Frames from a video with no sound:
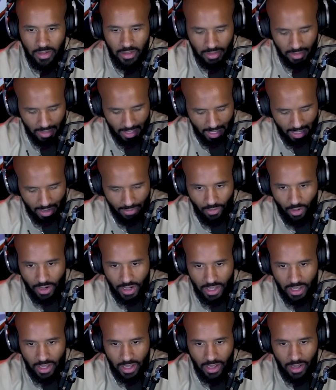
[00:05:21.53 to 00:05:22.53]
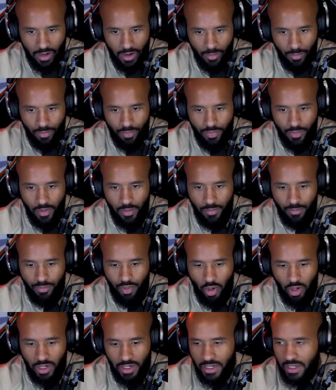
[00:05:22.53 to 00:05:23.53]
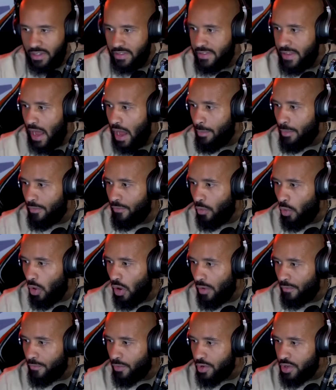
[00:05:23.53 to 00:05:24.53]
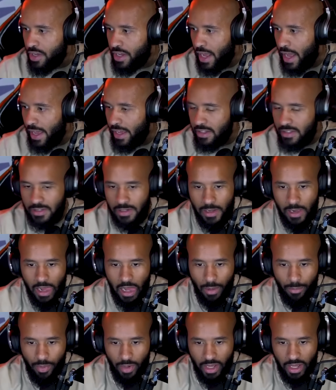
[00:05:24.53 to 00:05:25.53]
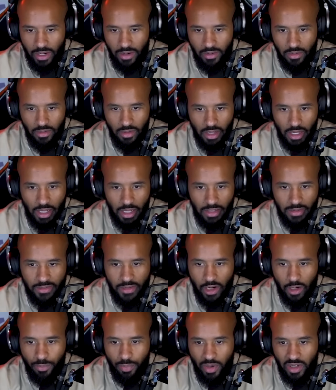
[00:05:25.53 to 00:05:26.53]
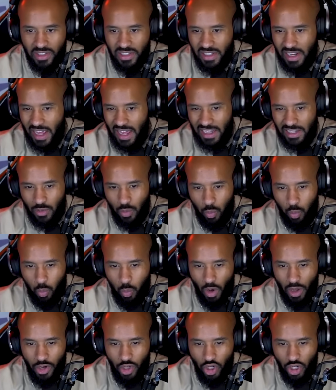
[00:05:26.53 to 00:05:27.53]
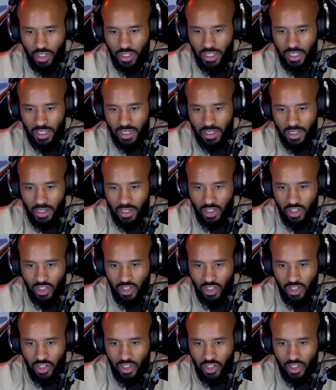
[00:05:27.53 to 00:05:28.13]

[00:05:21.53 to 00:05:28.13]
Okay, I've already broken this down before for you guys, but Derek Brunson has one hook in.